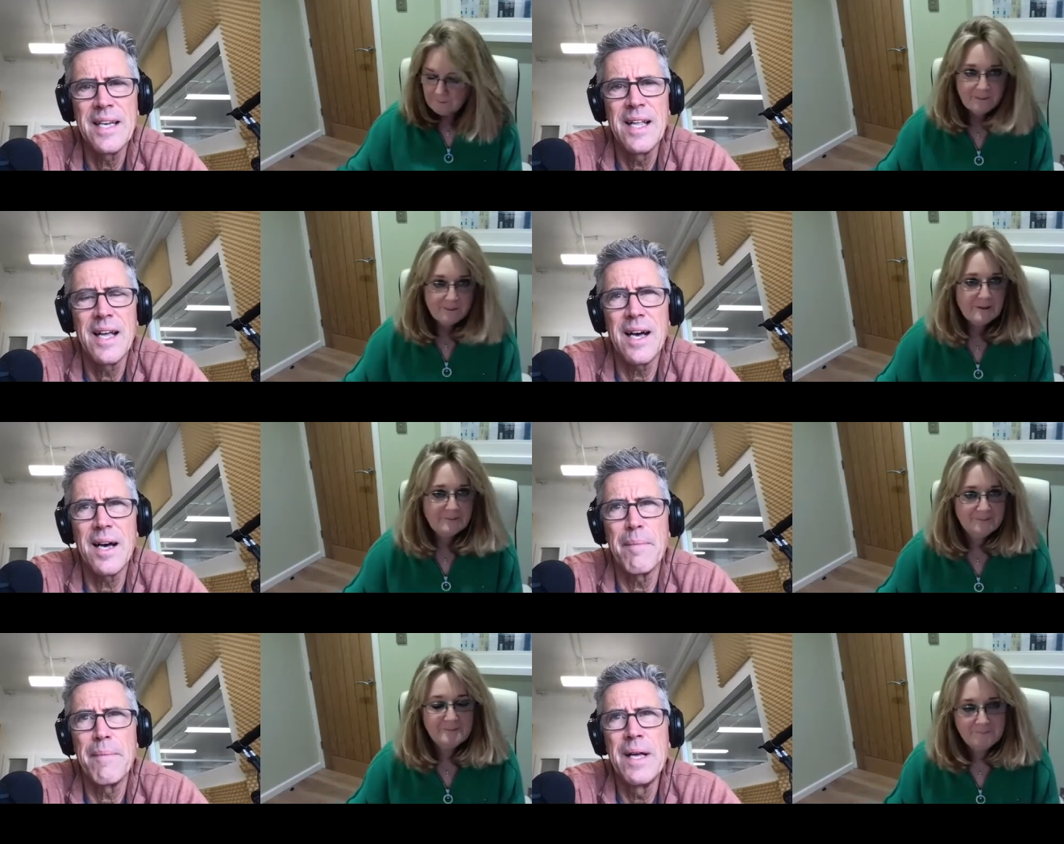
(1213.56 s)

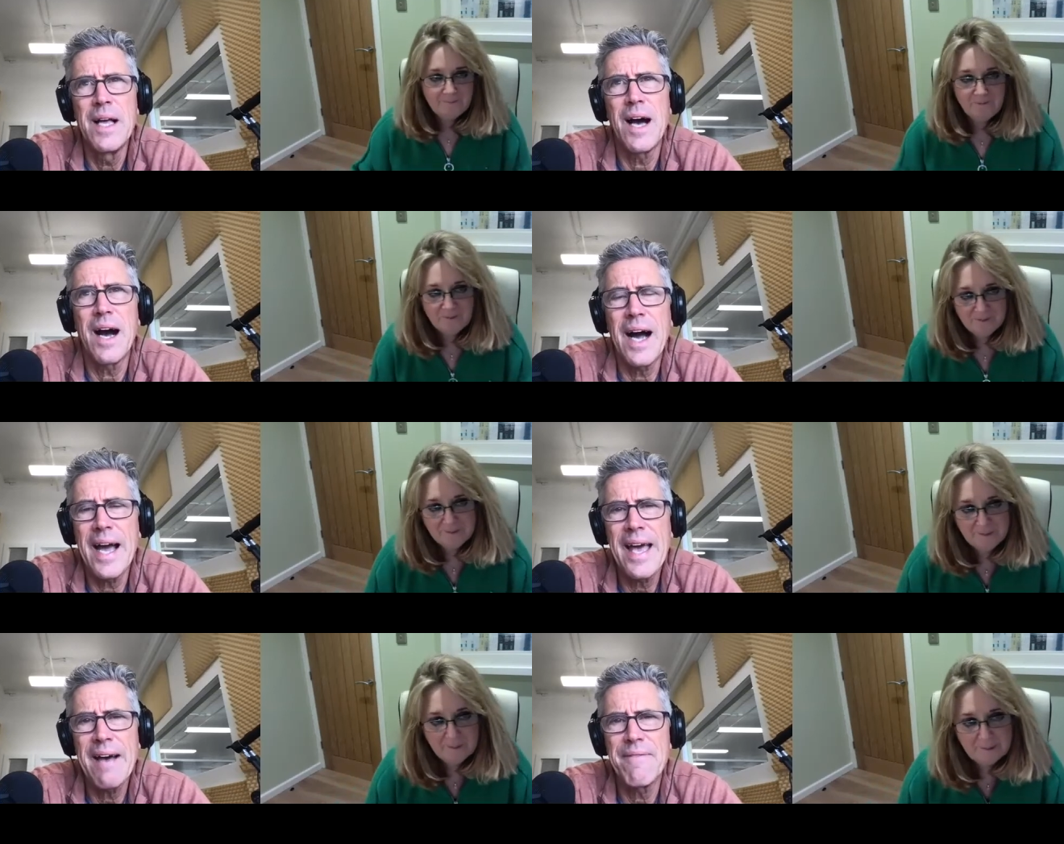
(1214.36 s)
Speaker 1: Um, I
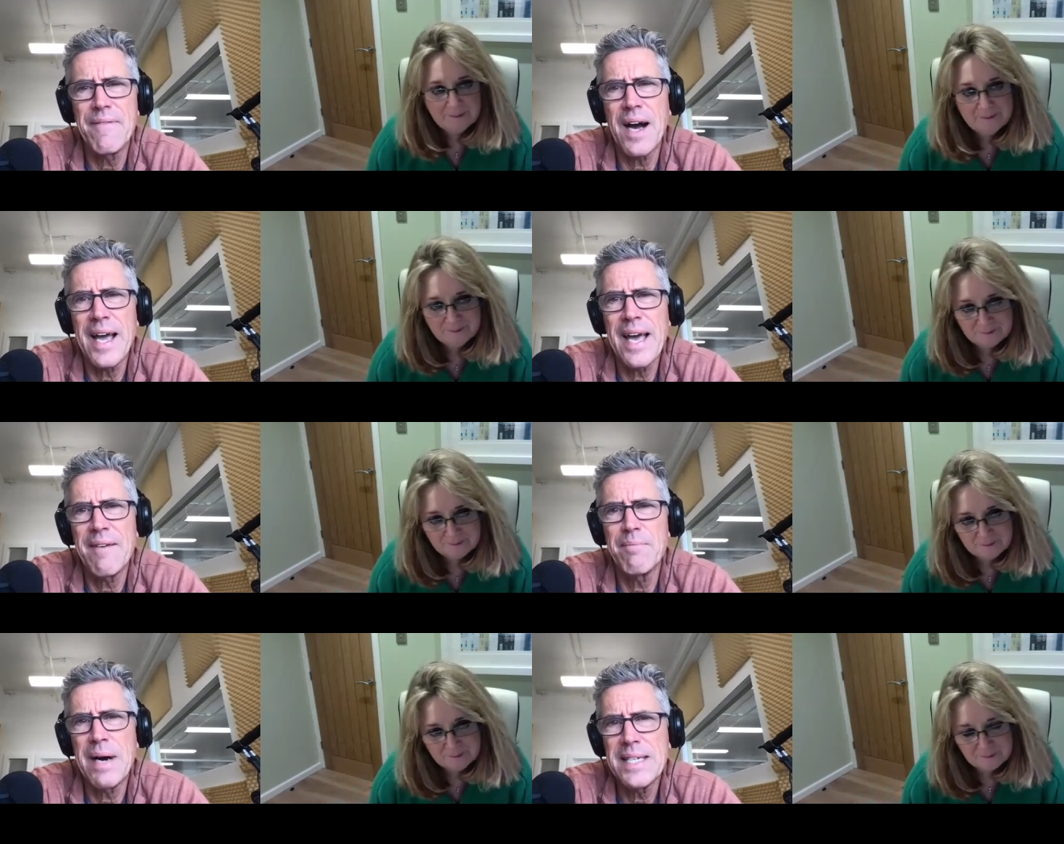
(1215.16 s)
have, I have
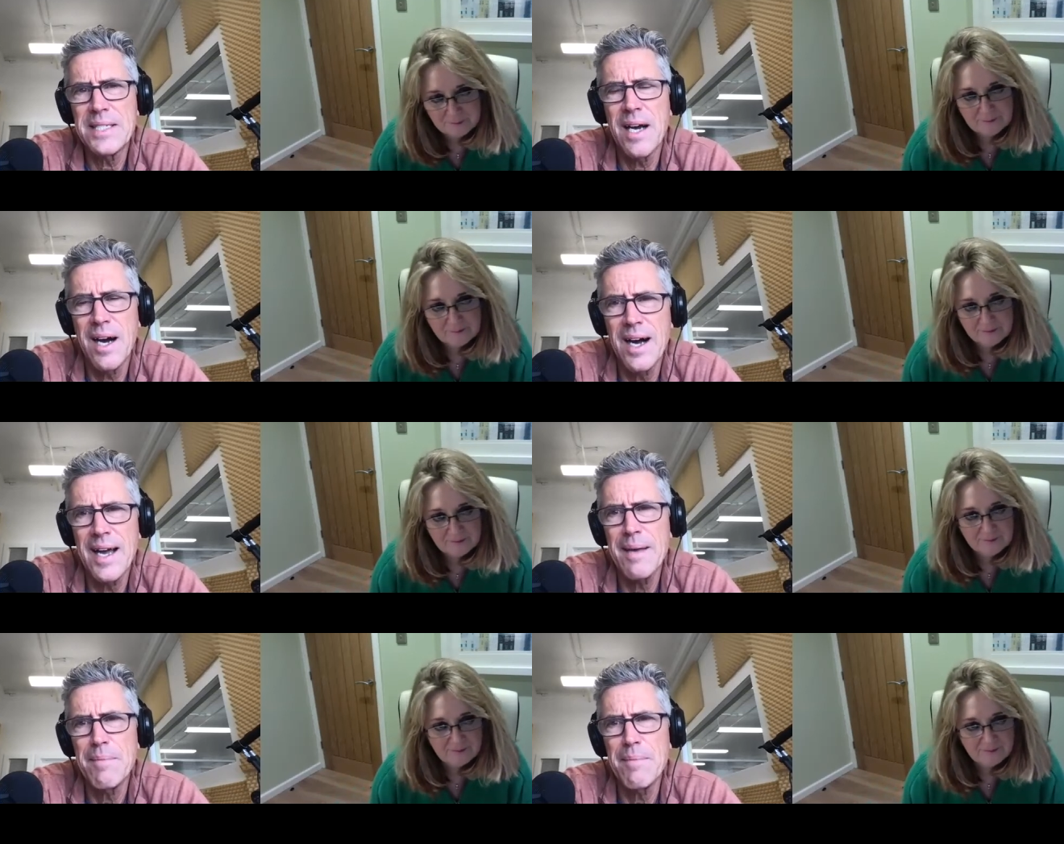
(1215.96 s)
my time.